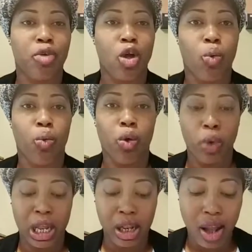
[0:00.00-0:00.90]
will
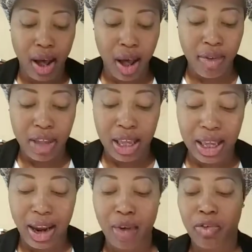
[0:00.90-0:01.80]
we love and
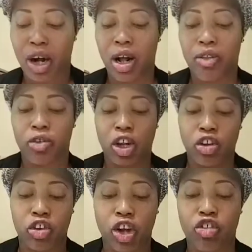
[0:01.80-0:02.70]
care for others in
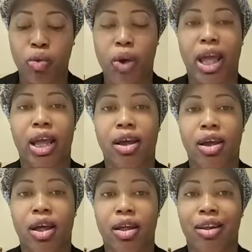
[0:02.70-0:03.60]
such a way
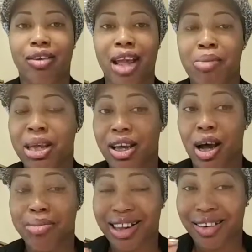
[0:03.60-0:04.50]
that they
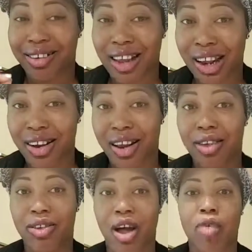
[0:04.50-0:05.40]
become
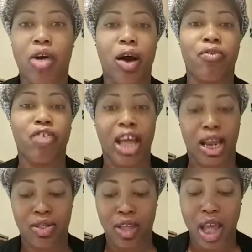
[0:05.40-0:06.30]
descendants of our
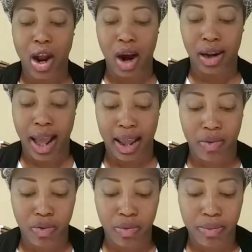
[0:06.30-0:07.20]
faith and our
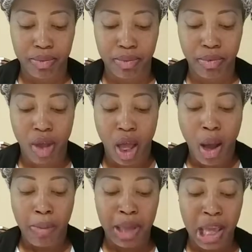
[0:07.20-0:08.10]
life?
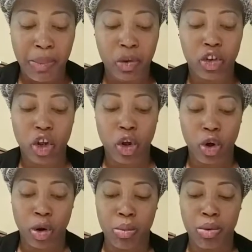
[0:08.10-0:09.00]
People to
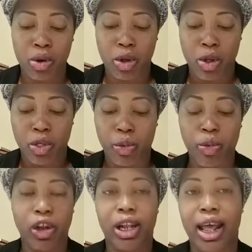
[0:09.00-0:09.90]
whom,
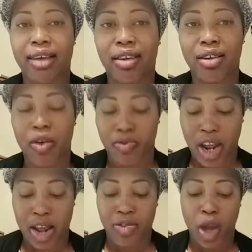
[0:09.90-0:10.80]
through the lessons of
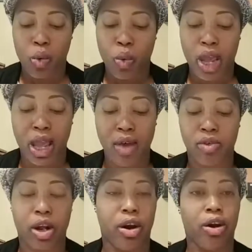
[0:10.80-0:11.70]
faith that we have
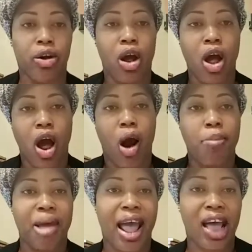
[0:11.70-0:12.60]
learned, are
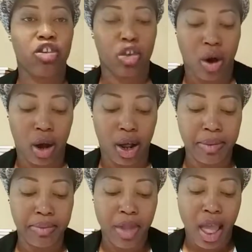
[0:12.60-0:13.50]
passed on,
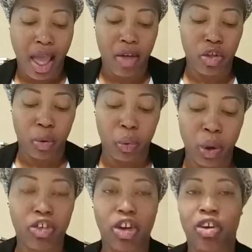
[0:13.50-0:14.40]
and the
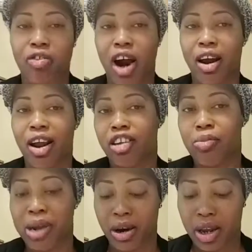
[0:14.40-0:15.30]
riches of our
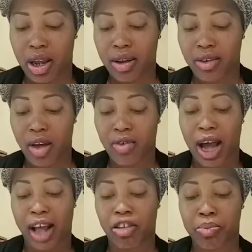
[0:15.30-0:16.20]
experience of
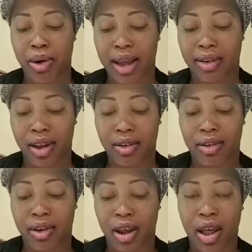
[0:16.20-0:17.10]
God's
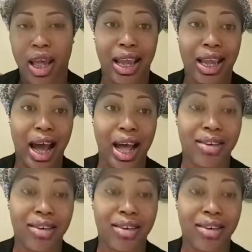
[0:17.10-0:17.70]
presence and God's